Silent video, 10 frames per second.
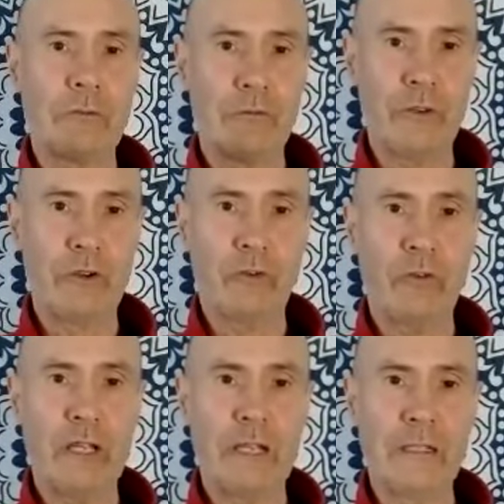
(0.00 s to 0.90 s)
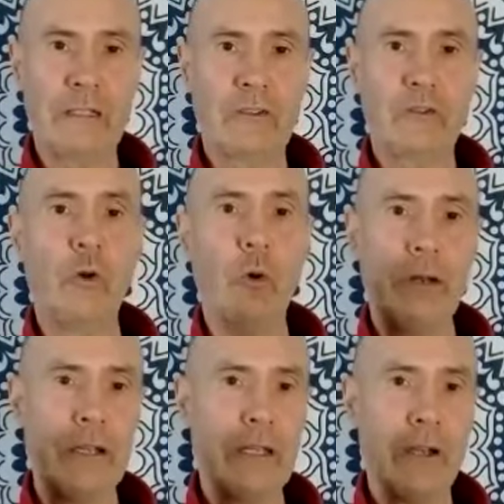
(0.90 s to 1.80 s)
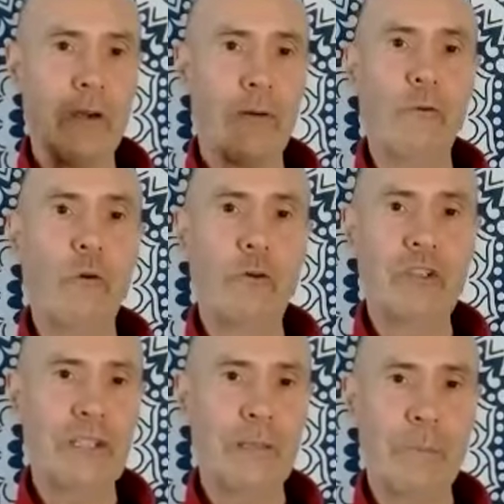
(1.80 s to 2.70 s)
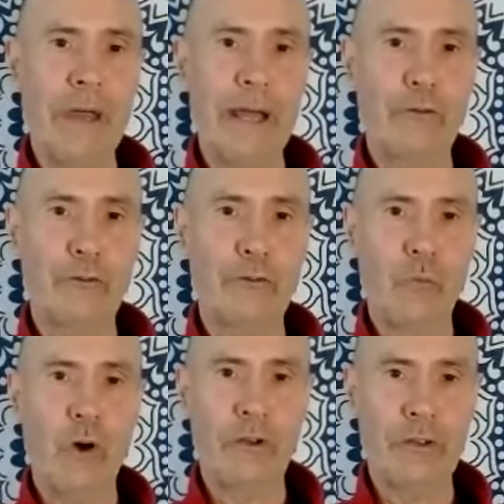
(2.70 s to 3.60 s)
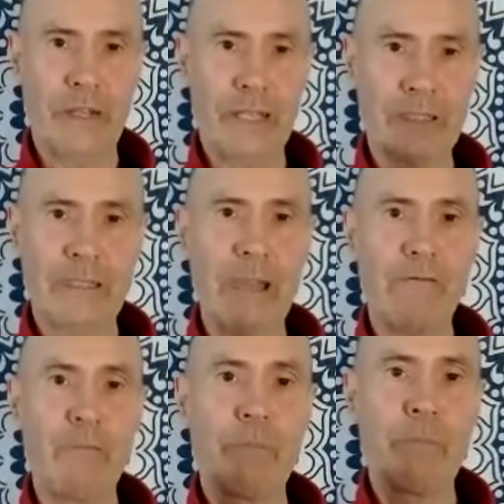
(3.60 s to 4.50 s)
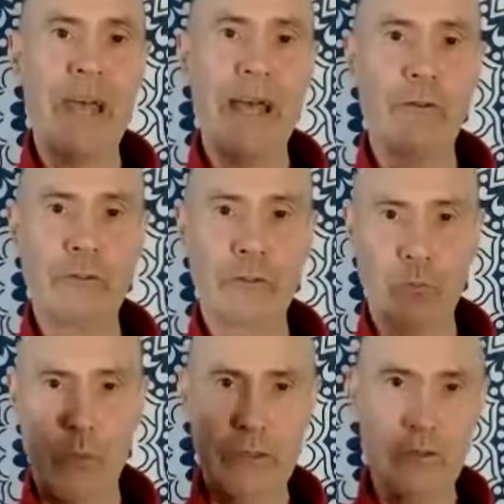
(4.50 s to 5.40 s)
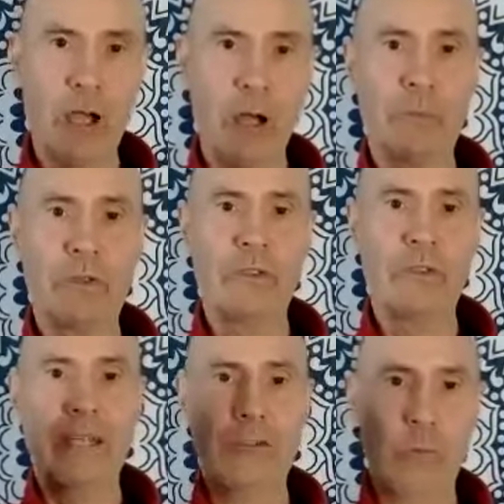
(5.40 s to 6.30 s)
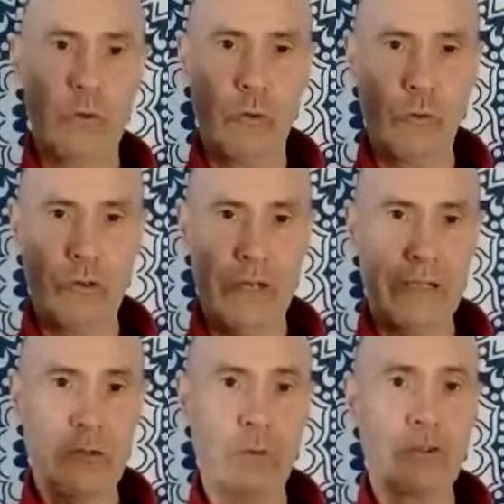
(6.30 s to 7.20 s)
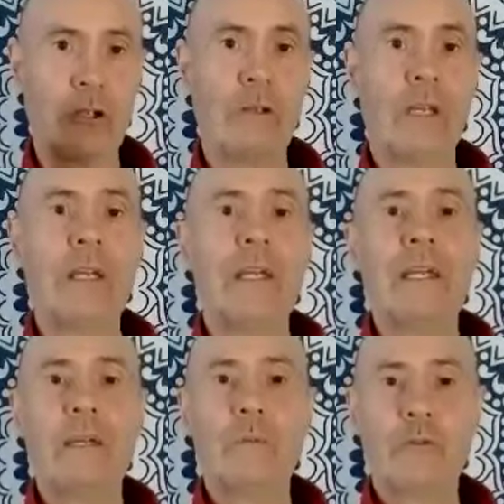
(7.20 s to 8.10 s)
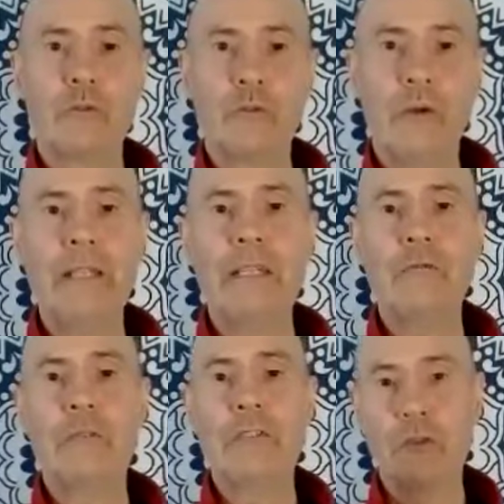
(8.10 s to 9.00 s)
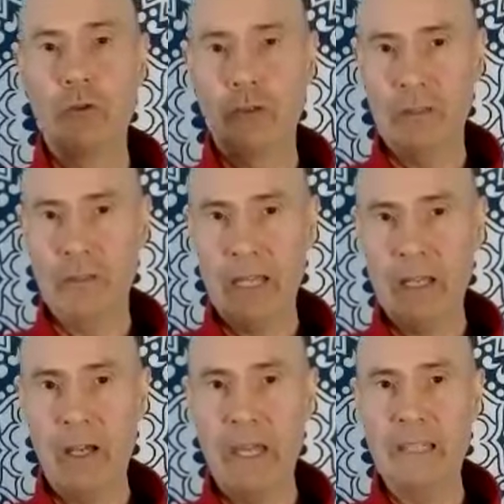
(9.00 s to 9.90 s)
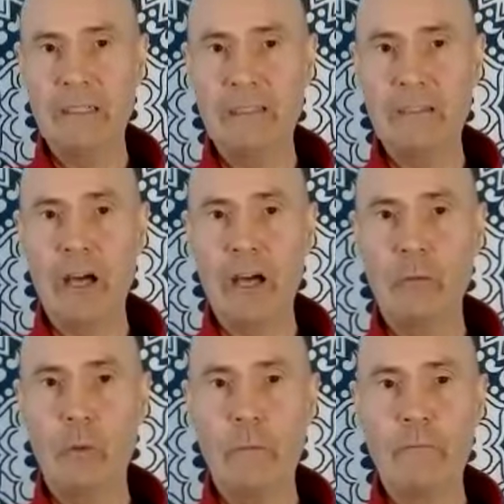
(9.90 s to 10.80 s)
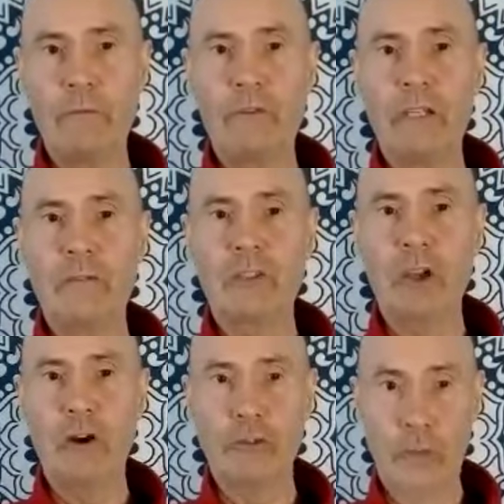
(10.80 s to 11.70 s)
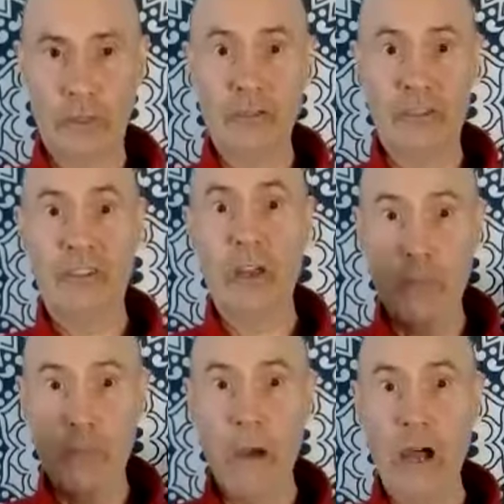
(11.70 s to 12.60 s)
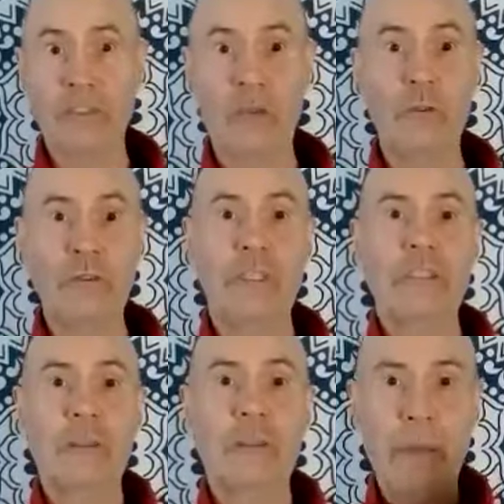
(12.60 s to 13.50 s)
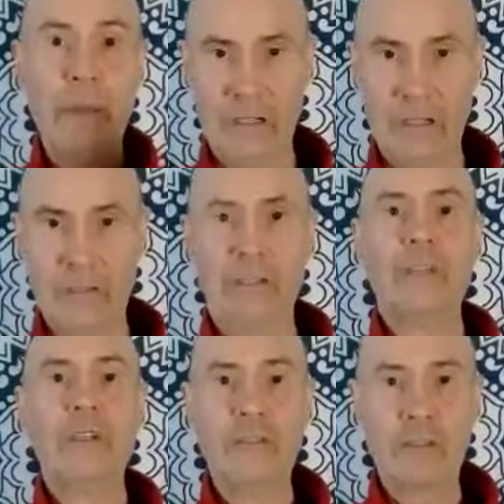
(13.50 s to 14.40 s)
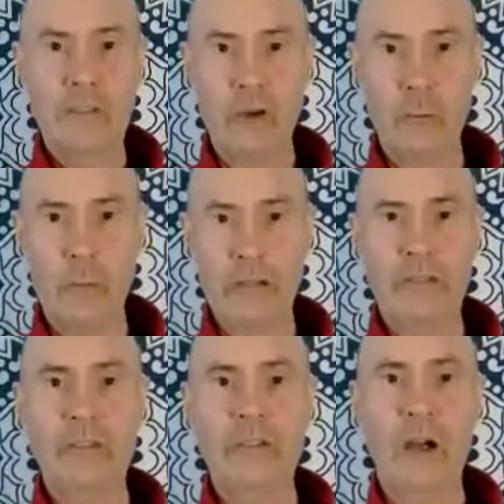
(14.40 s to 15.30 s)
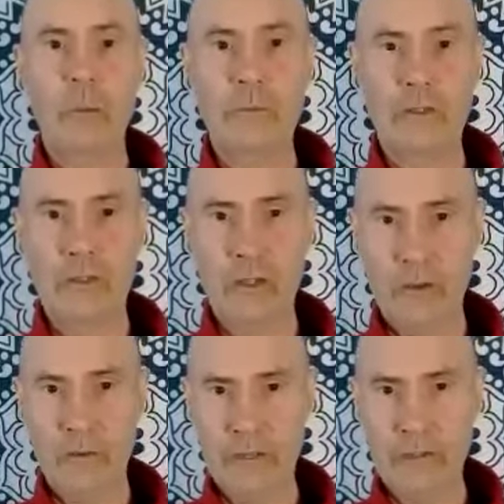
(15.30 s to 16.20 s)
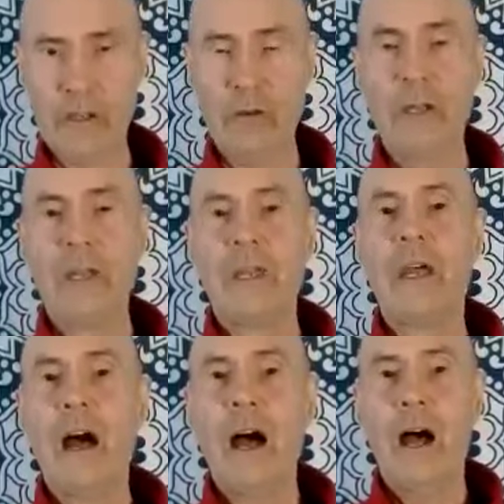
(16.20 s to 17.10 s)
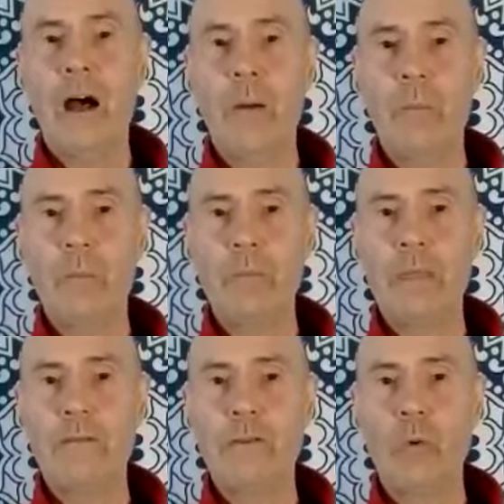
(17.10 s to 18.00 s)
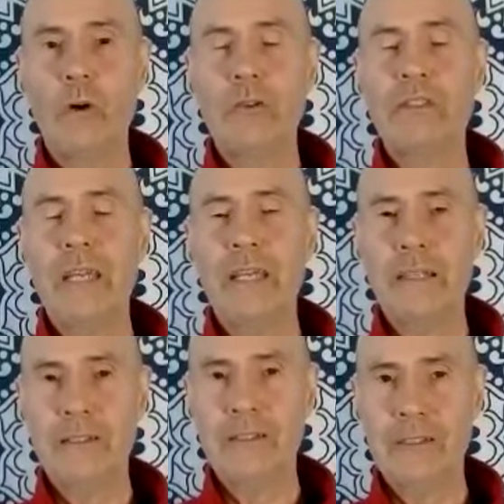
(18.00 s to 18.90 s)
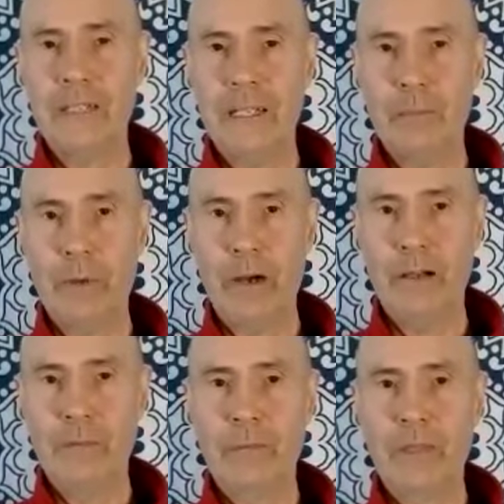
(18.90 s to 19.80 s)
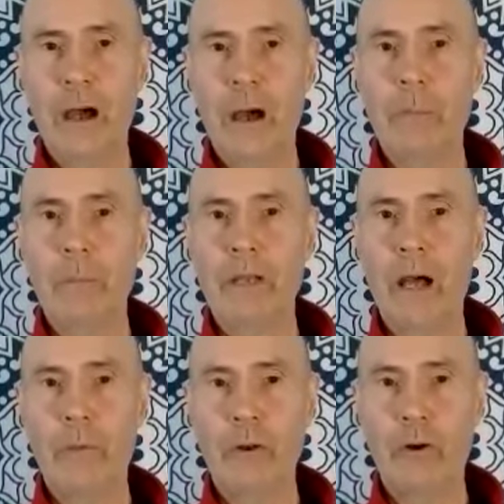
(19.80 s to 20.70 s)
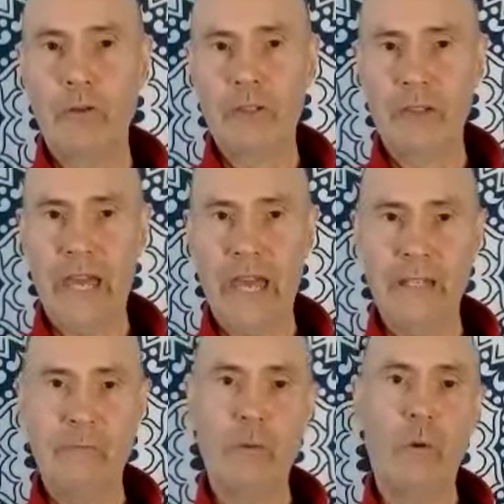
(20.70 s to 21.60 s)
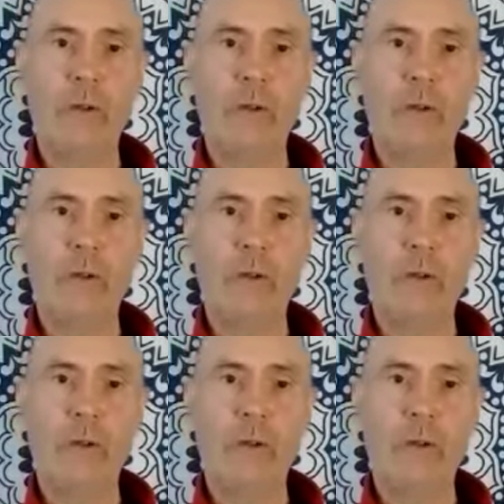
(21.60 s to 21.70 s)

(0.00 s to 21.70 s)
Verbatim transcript: for three. It's normally £14 for one and then £7 when you come to the next one or the next one. So it was already reduced, and then I added another one free of charge for it, because so much, I wasn't expecting so much to come to the surface. So if you want to take this deeper, come along to that. And if you